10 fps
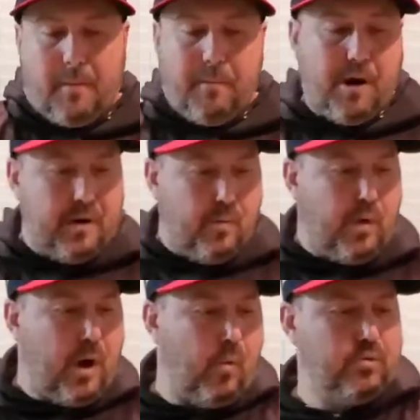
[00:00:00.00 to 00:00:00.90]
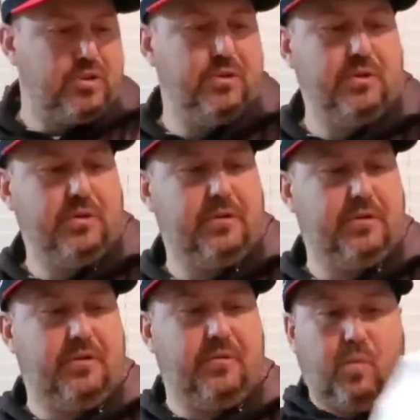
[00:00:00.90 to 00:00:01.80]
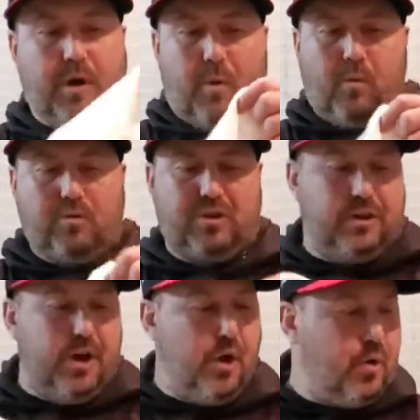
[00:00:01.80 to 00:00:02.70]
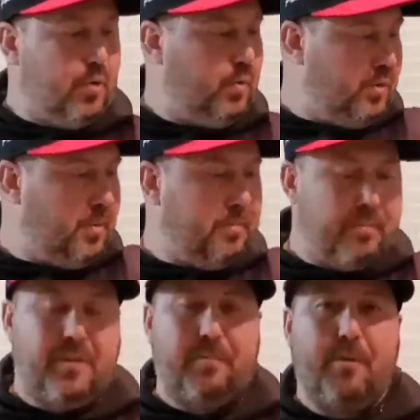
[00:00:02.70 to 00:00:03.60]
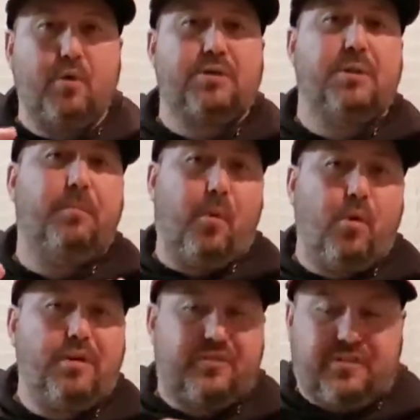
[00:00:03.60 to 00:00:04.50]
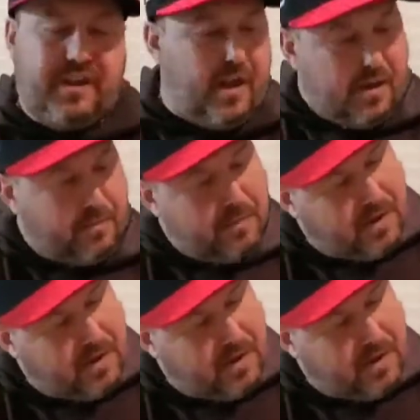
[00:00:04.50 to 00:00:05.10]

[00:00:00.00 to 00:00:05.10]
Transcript: But what I want you to know, the most important step